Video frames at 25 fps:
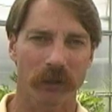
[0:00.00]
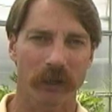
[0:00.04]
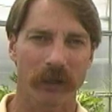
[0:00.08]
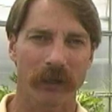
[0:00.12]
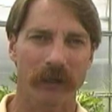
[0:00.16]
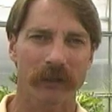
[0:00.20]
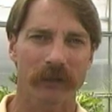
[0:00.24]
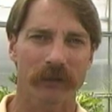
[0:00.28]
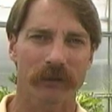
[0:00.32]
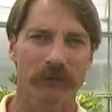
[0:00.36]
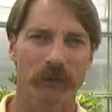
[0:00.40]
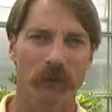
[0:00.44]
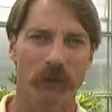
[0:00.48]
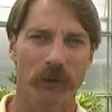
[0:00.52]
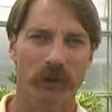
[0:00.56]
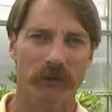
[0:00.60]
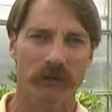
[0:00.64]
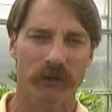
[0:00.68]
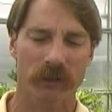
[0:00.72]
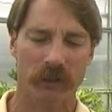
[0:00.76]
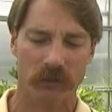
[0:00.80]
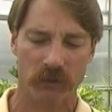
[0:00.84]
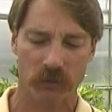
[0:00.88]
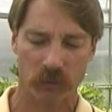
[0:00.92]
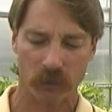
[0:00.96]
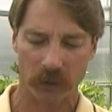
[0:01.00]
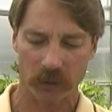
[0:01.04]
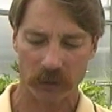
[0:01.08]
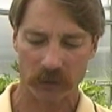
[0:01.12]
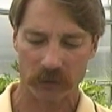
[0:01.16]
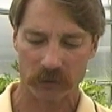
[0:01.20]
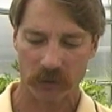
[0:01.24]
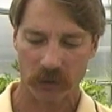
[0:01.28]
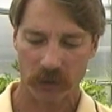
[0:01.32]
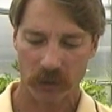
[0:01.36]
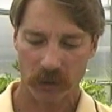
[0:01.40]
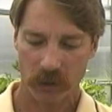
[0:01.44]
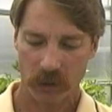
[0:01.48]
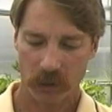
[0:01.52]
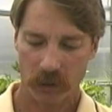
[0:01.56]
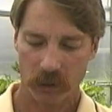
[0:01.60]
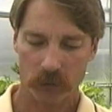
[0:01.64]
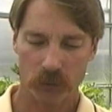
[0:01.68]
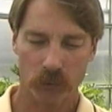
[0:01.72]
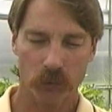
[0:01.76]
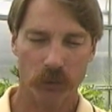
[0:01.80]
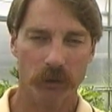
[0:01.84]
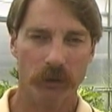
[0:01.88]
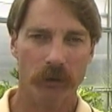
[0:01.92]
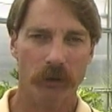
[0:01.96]
length of 4 to 6 weeks, it
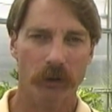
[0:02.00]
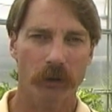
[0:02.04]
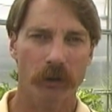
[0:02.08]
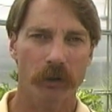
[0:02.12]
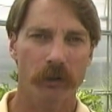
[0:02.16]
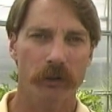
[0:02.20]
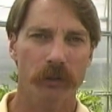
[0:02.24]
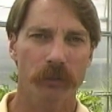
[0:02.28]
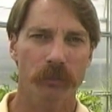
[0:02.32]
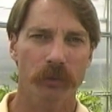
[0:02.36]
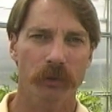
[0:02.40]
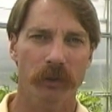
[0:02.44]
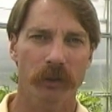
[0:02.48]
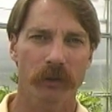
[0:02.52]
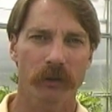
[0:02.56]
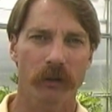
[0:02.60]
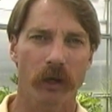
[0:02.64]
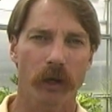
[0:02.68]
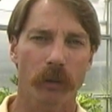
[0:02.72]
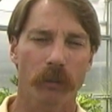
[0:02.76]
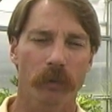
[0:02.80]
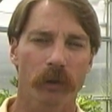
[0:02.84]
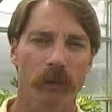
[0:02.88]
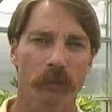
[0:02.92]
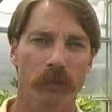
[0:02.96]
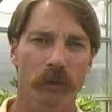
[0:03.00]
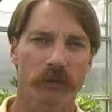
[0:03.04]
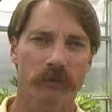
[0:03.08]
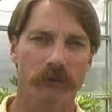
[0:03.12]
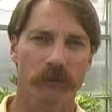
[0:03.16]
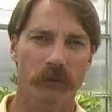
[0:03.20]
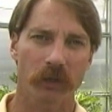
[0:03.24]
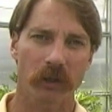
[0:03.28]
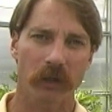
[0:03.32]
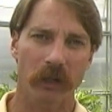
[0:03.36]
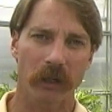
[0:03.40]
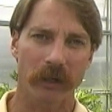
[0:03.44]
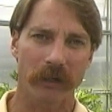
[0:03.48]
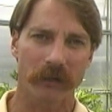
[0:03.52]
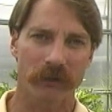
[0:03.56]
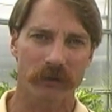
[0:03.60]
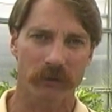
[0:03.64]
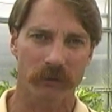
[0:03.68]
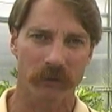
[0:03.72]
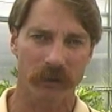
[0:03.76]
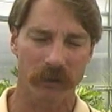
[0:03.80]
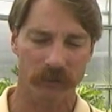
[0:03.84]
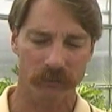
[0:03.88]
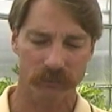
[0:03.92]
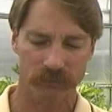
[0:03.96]
wouldn't hurt to put an all-purpose
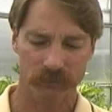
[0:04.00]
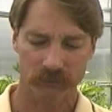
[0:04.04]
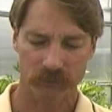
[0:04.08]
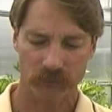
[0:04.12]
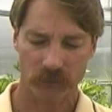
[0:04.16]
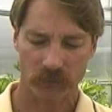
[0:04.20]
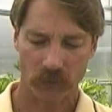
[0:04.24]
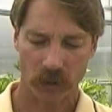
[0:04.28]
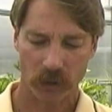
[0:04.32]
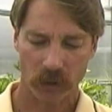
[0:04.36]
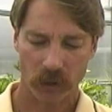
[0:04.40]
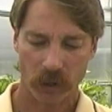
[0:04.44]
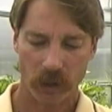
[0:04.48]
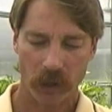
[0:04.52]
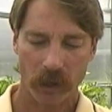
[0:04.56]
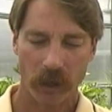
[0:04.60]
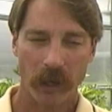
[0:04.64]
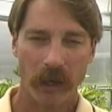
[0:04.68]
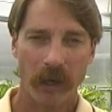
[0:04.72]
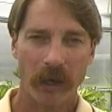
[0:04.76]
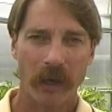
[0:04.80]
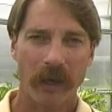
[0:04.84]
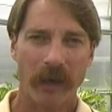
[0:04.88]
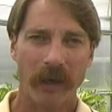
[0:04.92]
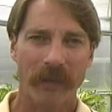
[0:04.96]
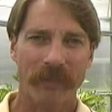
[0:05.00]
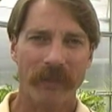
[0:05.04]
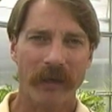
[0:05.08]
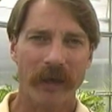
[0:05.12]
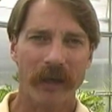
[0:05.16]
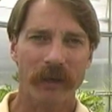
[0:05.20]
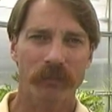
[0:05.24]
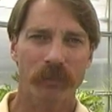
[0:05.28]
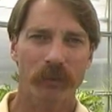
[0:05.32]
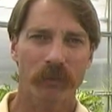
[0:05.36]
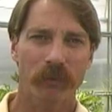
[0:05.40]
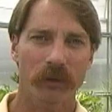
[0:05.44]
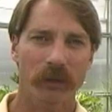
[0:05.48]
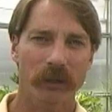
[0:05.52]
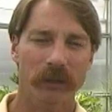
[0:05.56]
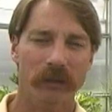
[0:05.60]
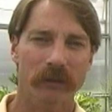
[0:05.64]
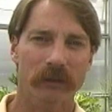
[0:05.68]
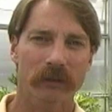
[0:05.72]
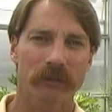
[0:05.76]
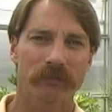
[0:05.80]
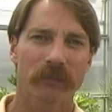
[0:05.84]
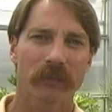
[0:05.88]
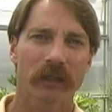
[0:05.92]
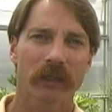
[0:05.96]
fertilizer in. At that
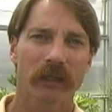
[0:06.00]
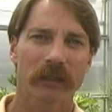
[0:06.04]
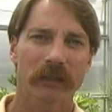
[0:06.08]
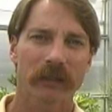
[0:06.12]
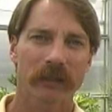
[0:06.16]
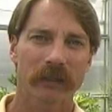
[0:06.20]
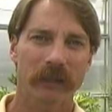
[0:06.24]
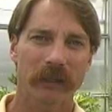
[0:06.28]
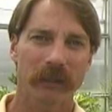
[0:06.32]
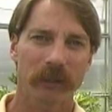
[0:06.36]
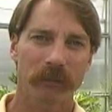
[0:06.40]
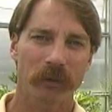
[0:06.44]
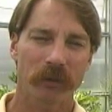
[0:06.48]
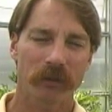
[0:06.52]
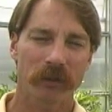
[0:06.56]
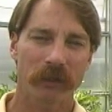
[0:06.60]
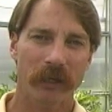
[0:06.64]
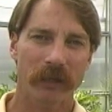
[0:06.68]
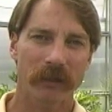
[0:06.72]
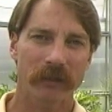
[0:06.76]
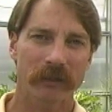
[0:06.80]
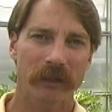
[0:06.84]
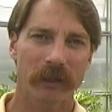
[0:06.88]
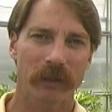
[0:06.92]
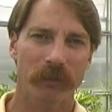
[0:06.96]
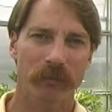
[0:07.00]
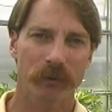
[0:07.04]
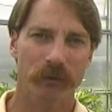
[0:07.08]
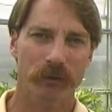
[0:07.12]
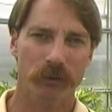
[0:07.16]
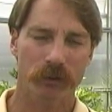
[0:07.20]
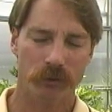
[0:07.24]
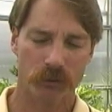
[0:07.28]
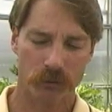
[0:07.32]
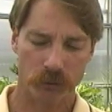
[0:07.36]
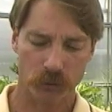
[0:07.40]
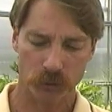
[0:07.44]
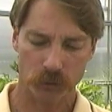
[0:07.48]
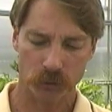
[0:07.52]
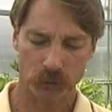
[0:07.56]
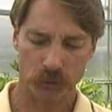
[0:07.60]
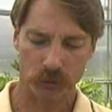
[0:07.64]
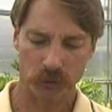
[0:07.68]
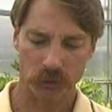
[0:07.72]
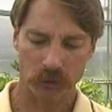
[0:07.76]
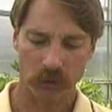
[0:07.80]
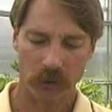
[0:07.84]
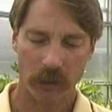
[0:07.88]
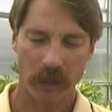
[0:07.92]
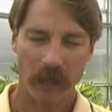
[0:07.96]
point, keep your day temperatures
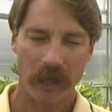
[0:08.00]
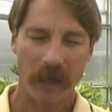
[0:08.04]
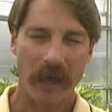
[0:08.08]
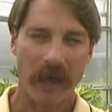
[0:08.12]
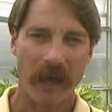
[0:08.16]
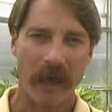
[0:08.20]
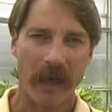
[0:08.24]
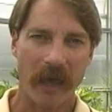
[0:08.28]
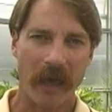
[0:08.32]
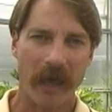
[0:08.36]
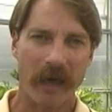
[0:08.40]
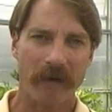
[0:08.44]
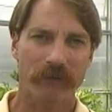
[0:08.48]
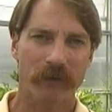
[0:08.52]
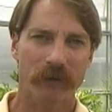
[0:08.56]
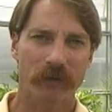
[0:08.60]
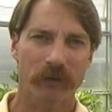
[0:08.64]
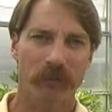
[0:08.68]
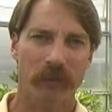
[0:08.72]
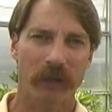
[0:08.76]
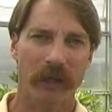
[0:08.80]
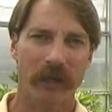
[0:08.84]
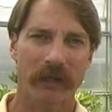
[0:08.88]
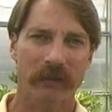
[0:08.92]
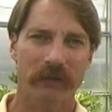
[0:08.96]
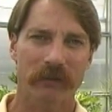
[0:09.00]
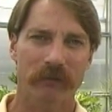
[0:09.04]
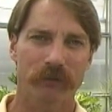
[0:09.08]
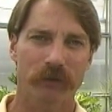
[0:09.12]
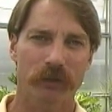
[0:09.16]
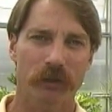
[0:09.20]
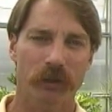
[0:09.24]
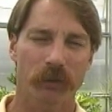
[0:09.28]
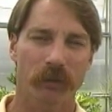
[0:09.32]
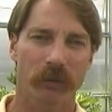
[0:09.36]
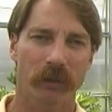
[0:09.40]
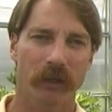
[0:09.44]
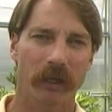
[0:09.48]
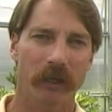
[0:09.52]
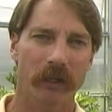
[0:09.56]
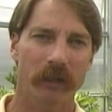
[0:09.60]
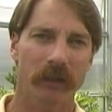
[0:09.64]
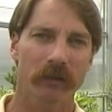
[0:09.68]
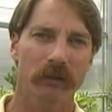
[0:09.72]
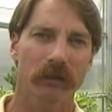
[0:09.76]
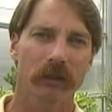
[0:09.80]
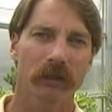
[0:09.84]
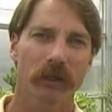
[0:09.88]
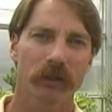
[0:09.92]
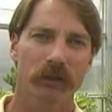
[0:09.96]
cool. After the plants have
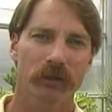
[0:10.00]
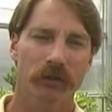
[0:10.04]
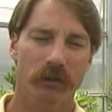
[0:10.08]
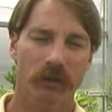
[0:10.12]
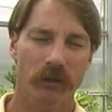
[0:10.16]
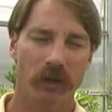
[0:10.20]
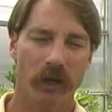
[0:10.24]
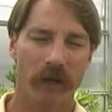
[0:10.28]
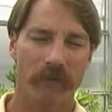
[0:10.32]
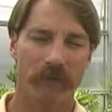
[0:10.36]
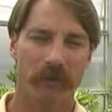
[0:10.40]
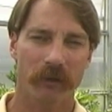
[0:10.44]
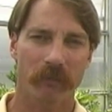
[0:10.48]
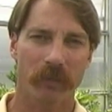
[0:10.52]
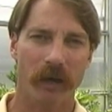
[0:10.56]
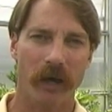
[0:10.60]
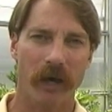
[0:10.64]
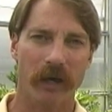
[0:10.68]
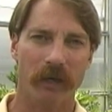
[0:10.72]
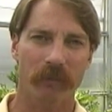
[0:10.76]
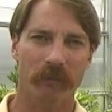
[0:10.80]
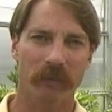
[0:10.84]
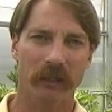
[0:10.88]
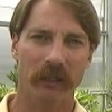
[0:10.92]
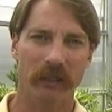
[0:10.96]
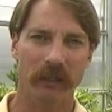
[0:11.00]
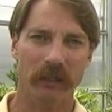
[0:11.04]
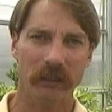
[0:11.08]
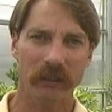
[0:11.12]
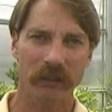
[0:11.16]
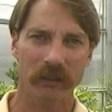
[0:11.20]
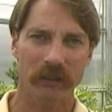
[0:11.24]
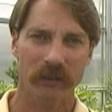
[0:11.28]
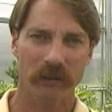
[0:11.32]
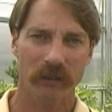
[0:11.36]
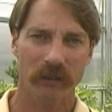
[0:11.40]
germinated, turn off the bottom heat